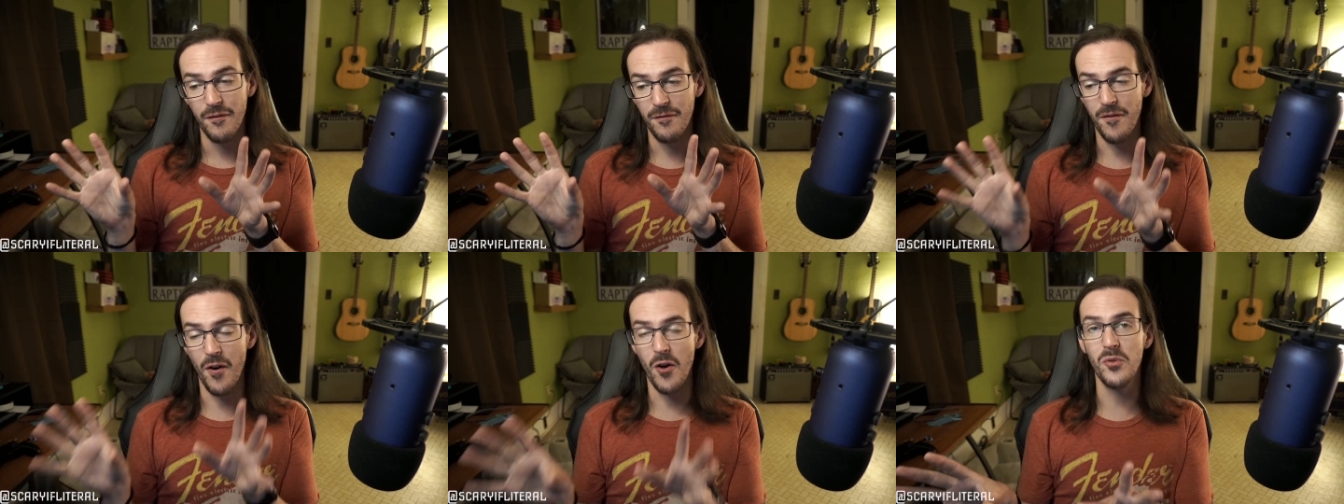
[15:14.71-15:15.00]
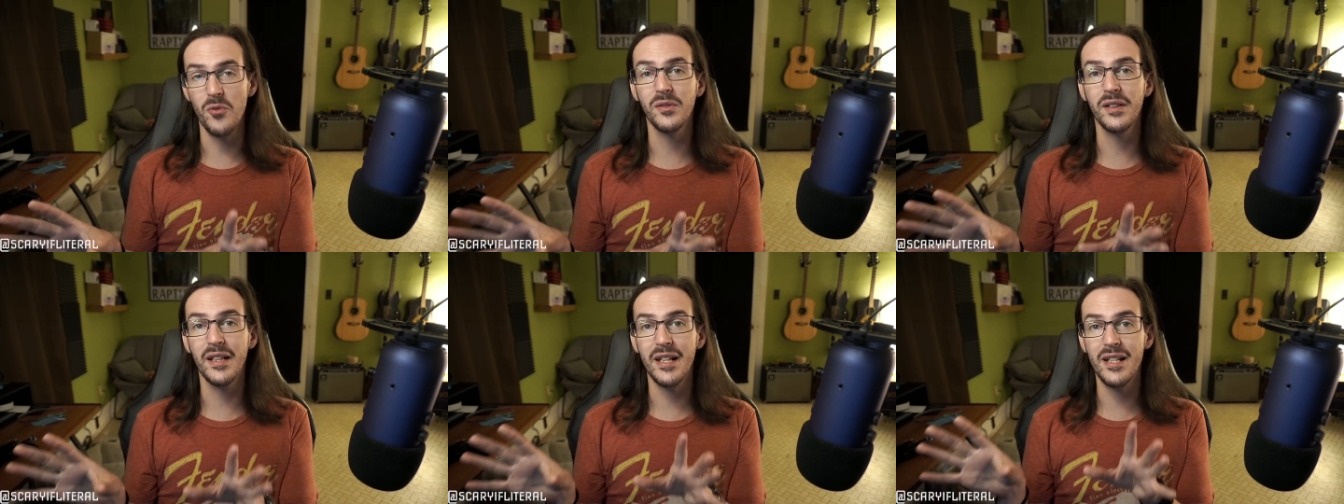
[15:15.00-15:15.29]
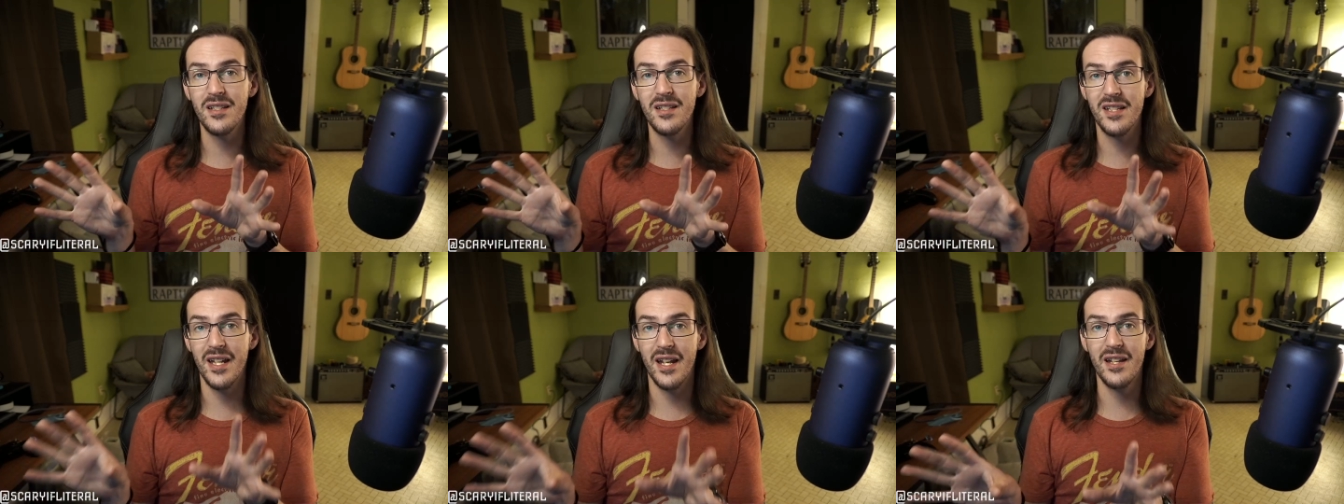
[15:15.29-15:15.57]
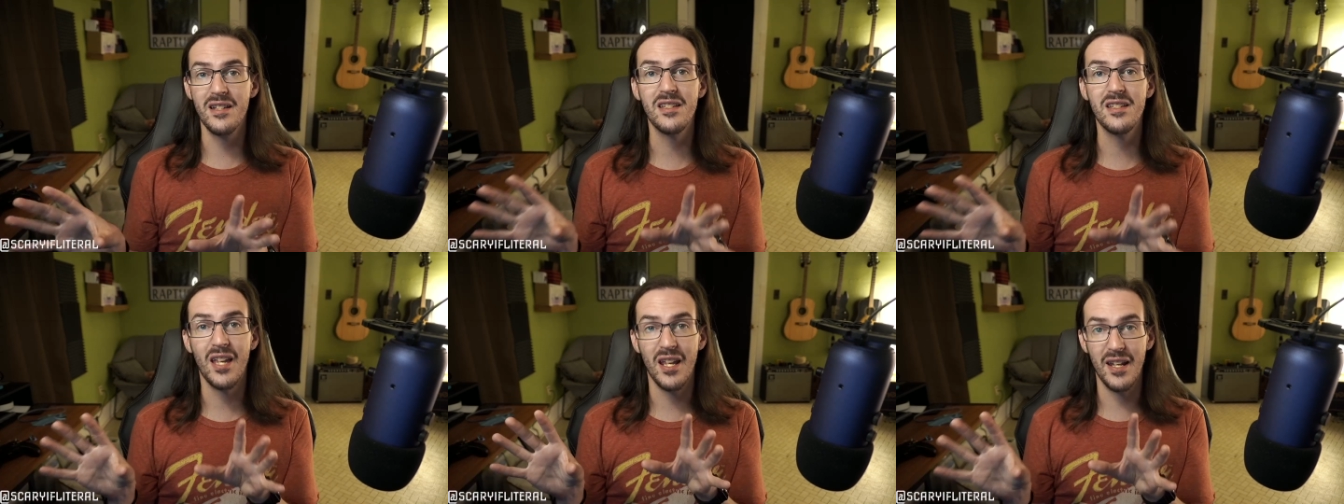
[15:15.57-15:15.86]
Phone link
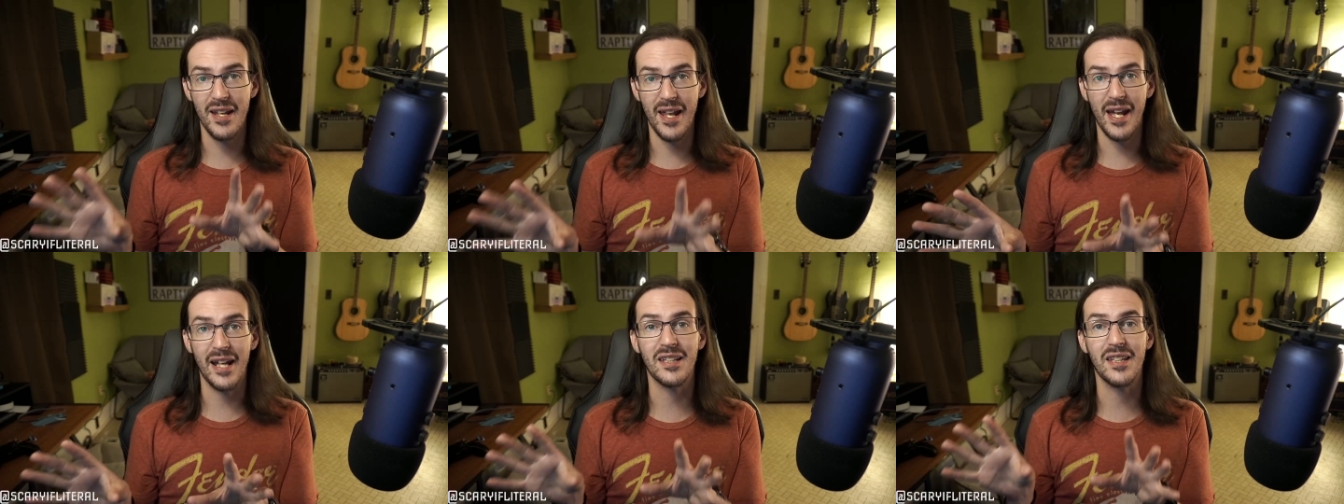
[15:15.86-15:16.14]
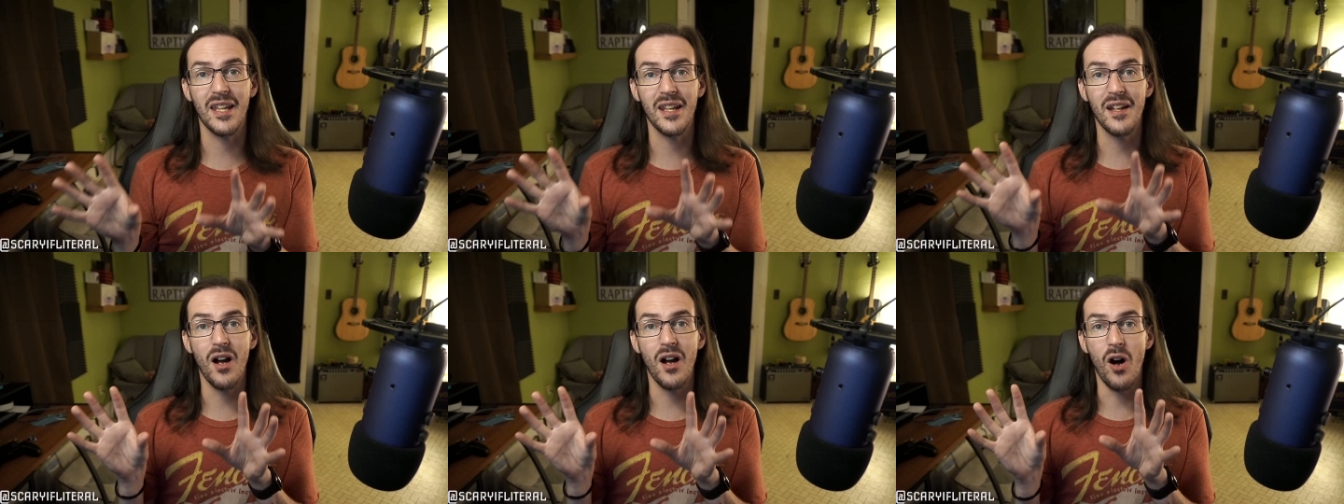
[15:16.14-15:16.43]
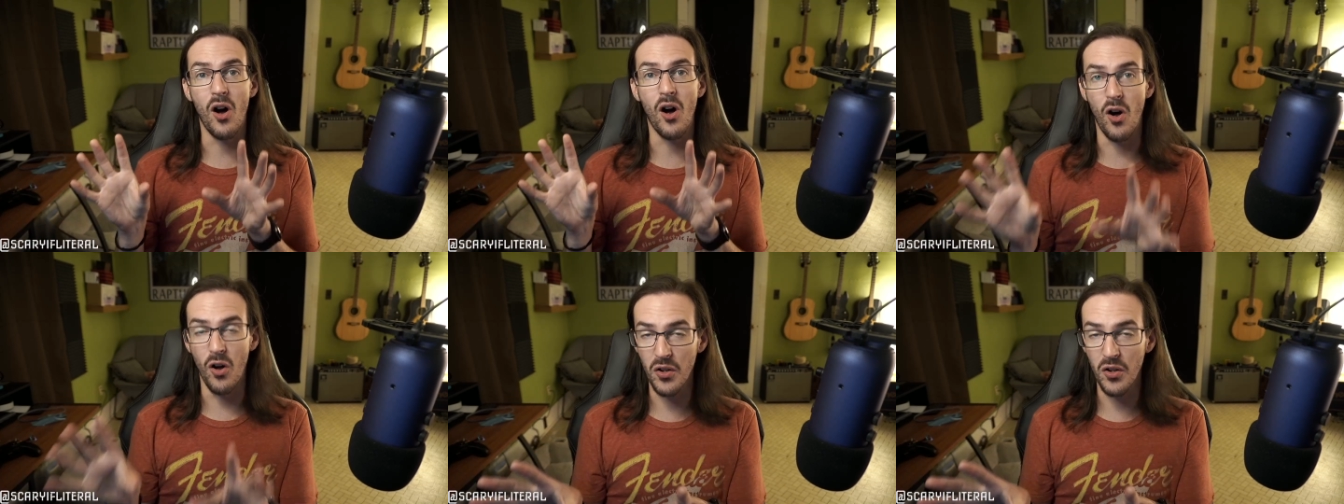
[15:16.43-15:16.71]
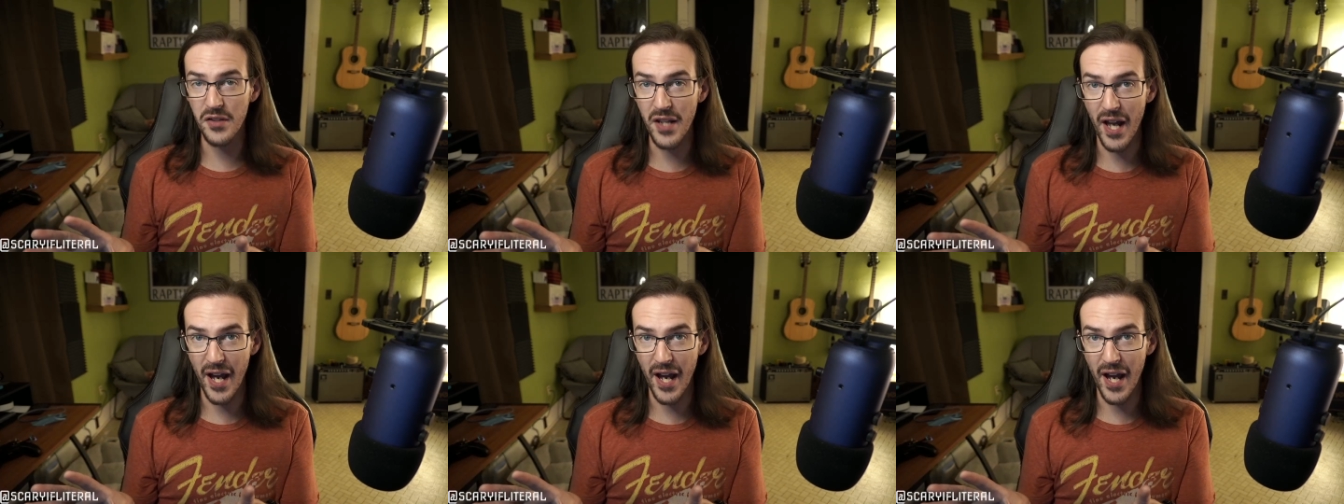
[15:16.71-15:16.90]
stays connected all